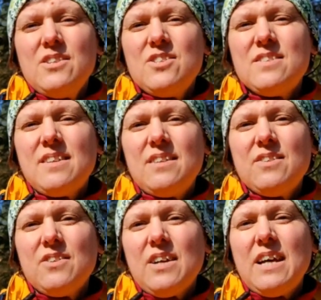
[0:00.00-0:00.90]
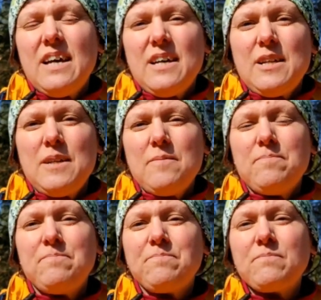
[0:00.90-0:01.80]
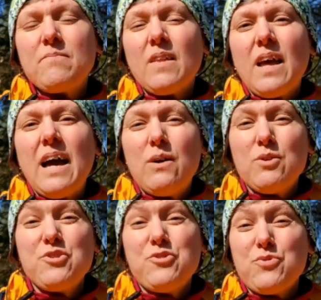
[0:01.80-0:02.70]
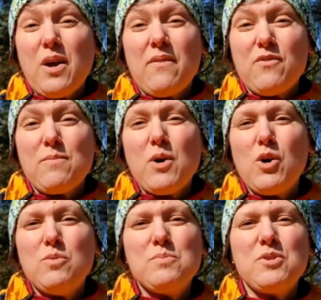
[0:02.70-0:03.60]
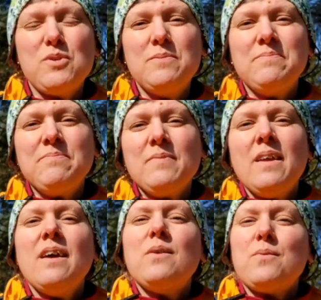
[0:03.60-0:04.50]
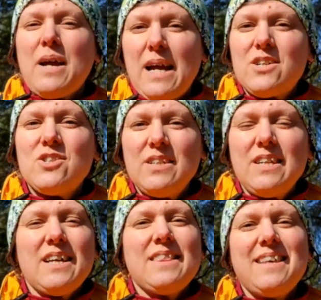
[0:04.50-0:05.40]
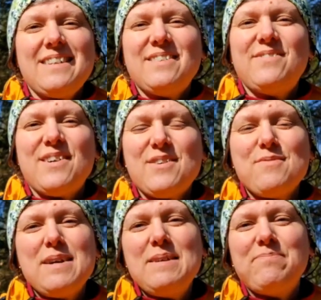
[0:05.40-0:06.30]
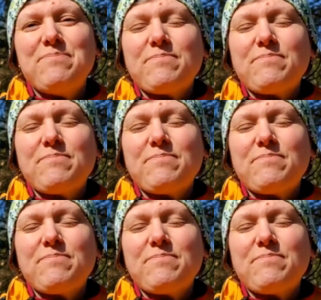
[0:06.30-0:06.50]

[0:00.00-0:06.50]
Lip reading: just under an hour's drive from home, so we're actually not that far away.